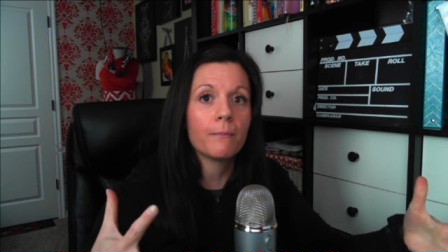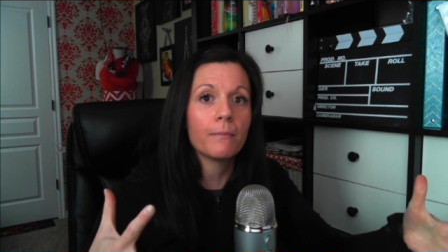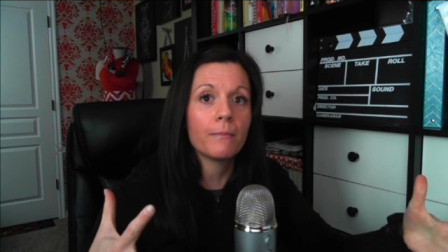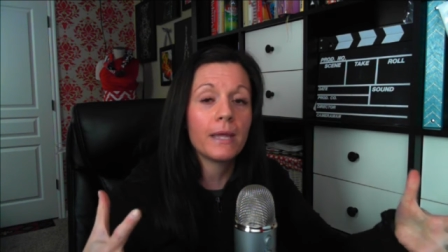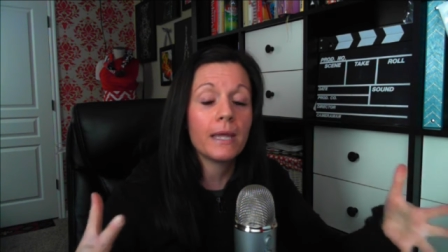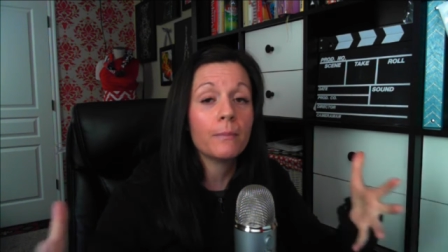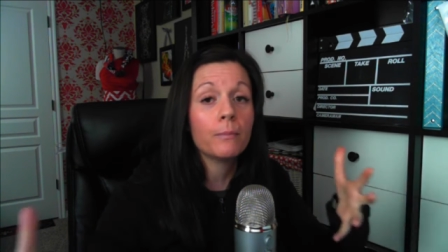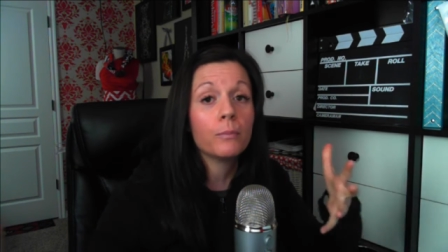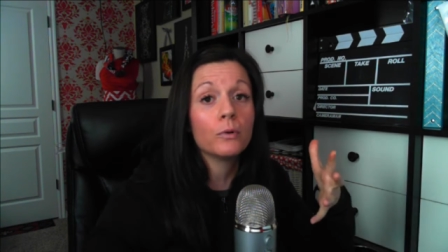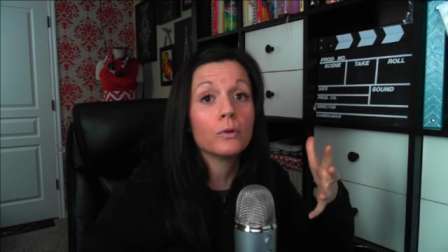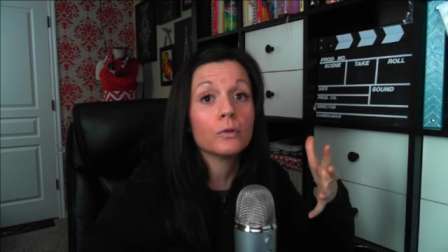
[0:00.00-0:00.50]

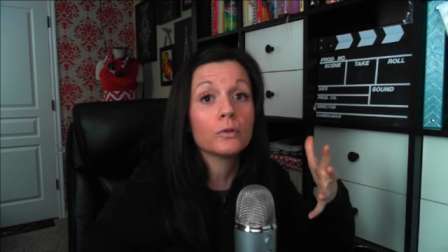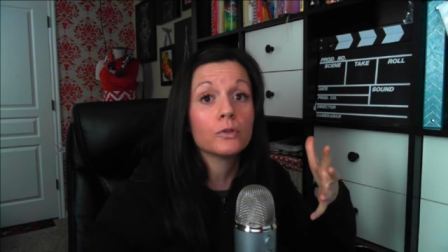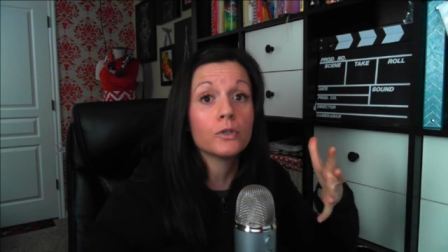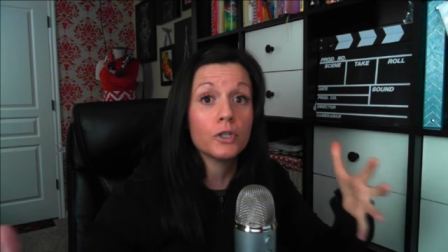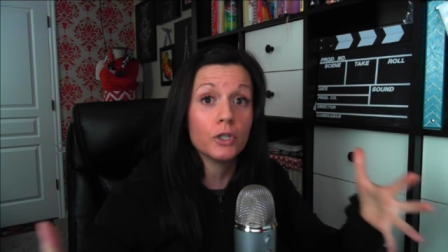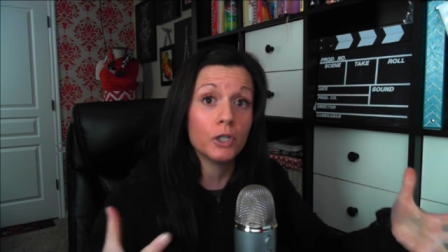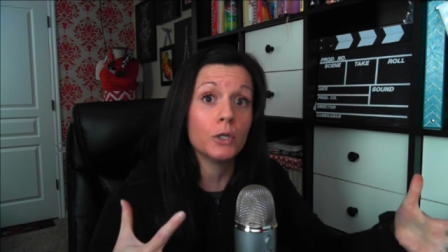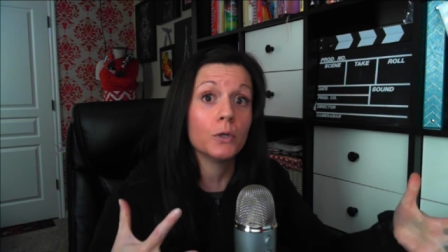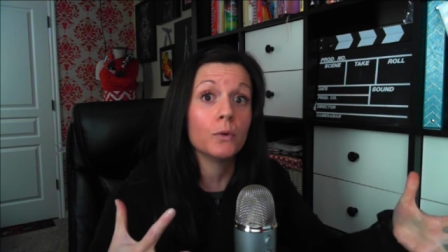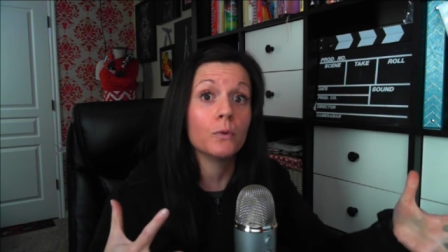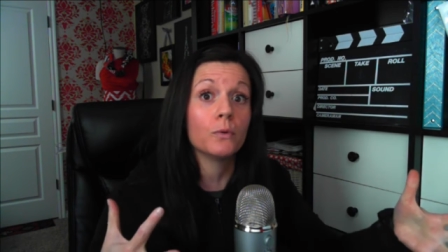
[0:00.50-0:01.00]
people
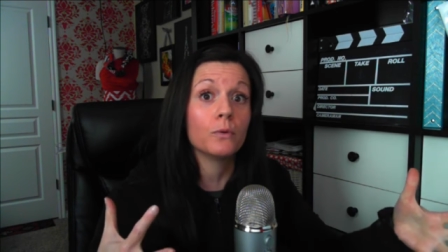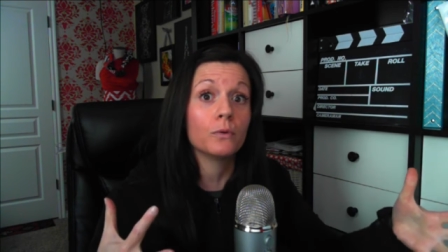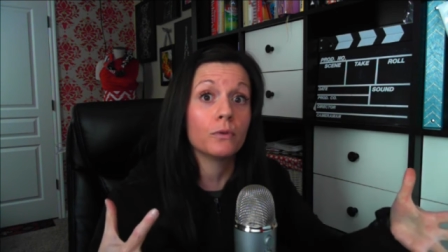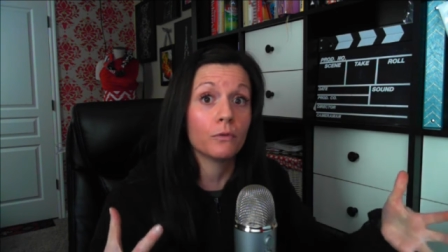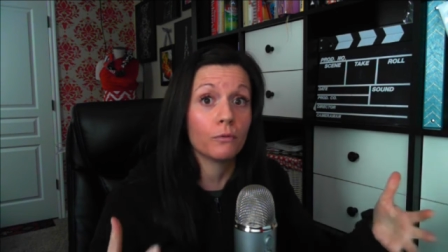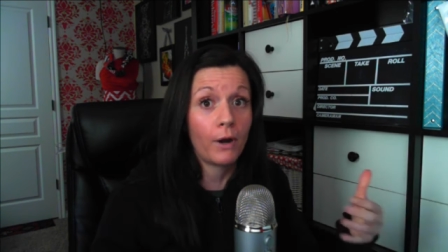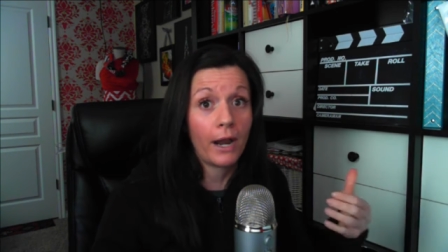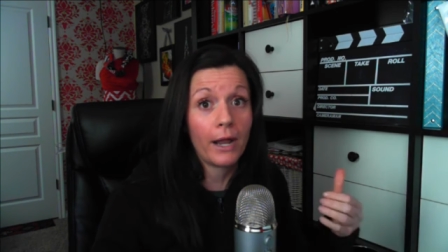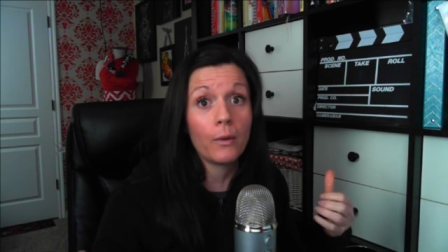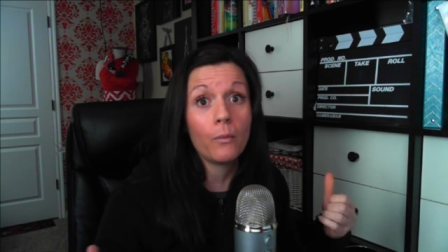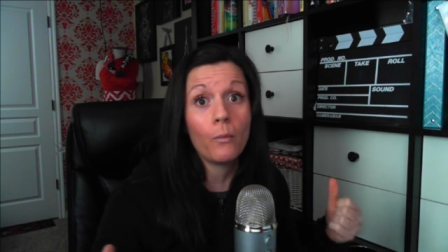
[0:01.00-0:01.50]
to you
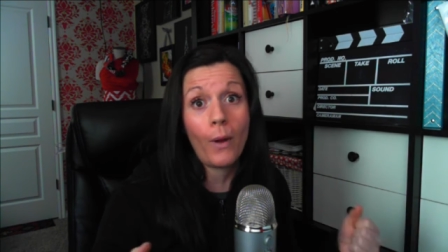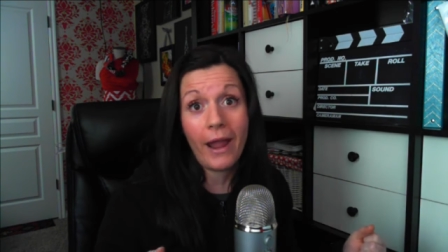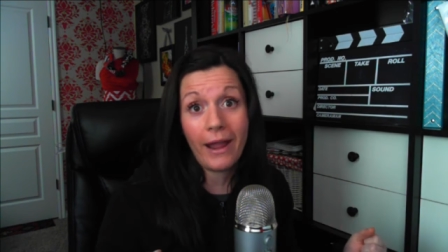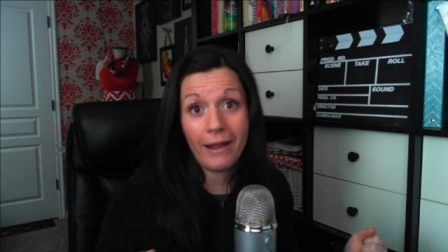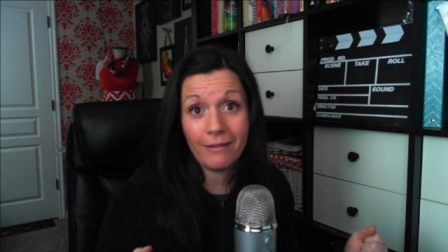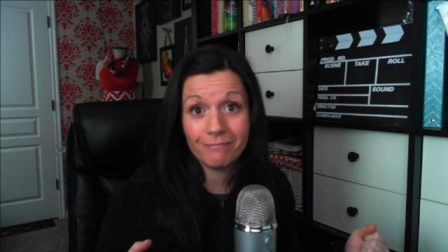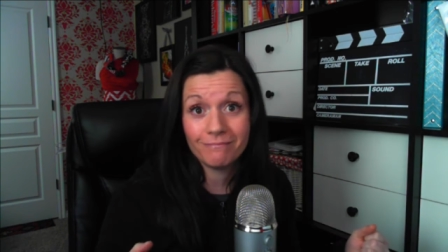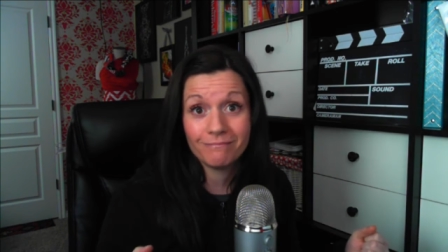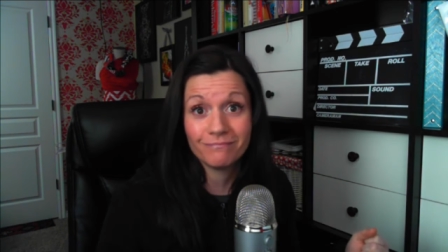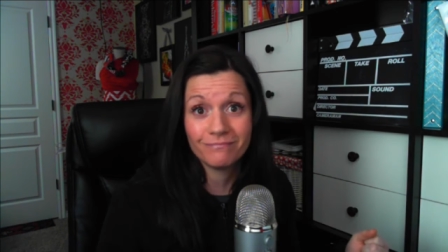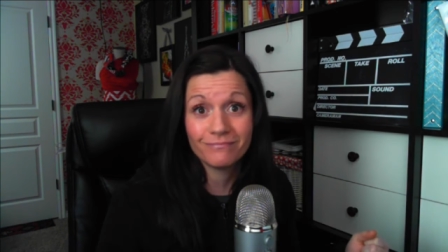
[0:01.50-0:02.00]
the right way.